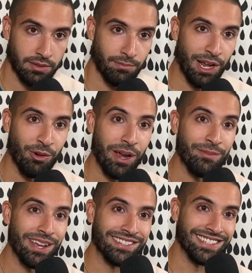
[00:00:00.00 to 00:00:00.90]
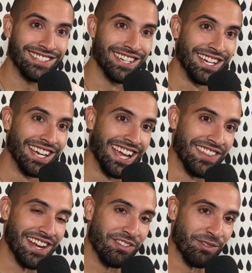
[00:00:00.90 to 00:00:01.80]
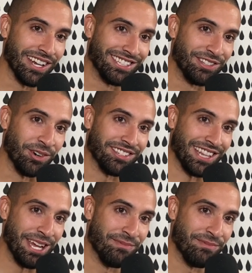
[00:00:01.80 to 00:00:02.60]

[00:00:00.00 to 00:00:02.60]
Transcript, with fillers: My away message, and then everyone gets a door slam.